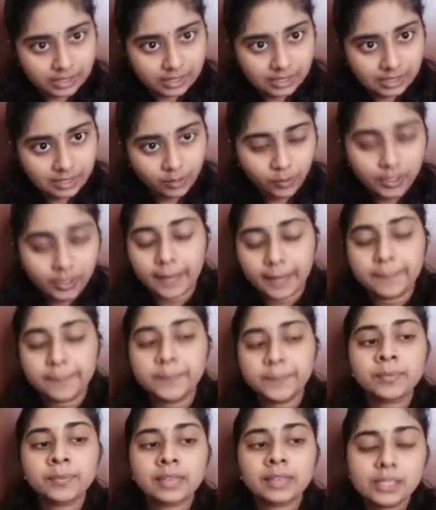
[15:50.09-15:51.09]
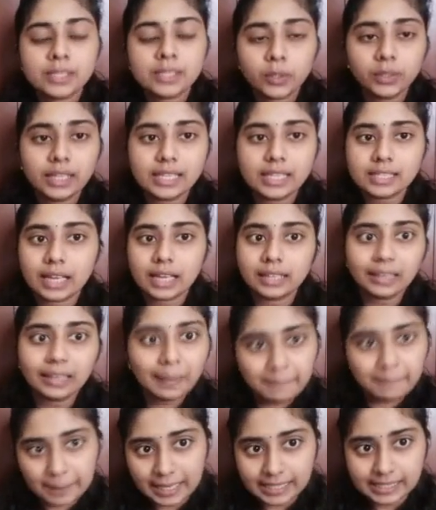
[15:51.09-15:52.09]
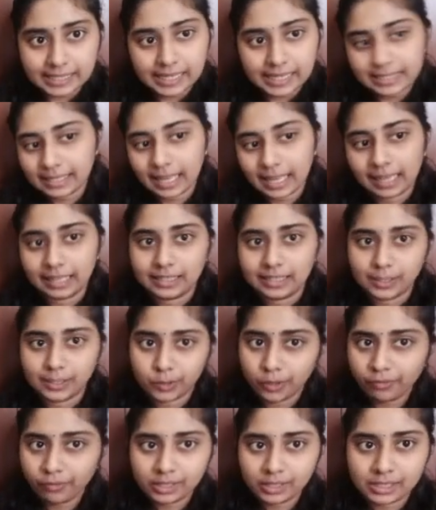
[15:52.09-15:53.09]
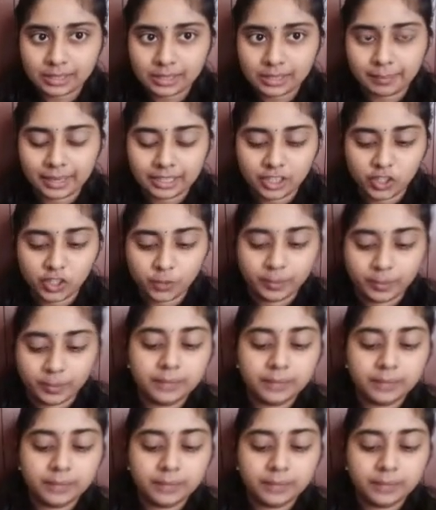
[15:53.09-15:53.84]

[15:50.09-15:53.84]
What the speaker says: Okay, so these are the major challenges of risk management.